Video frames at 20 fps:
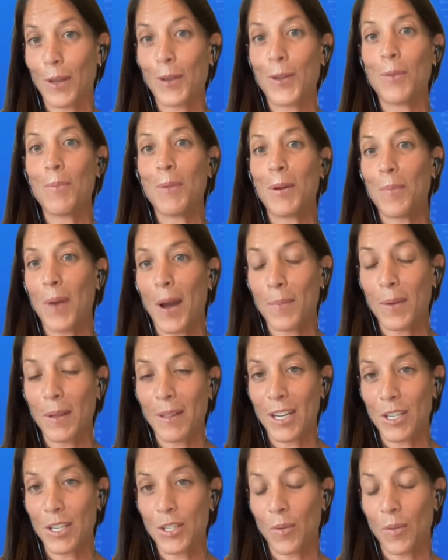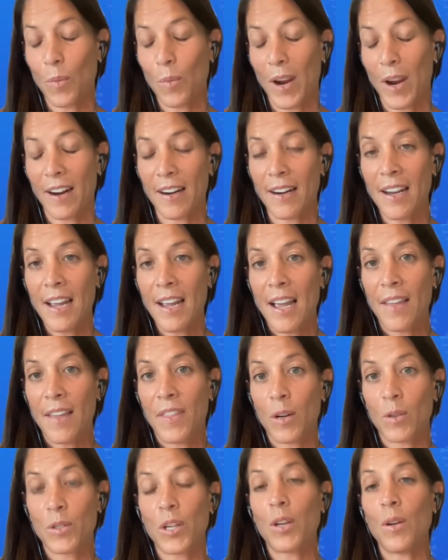the human population, where
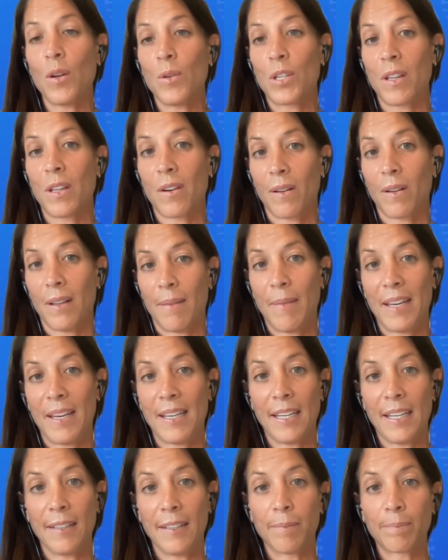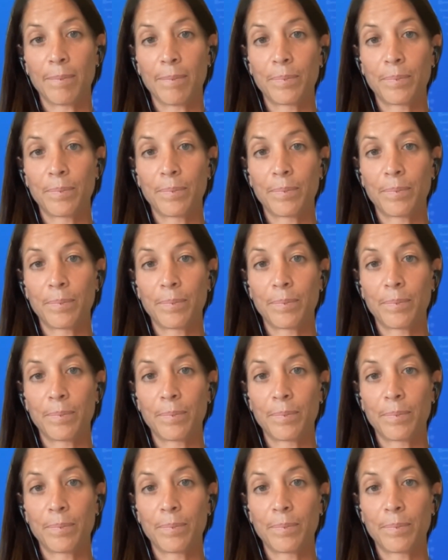there's a huge clinical unmet need.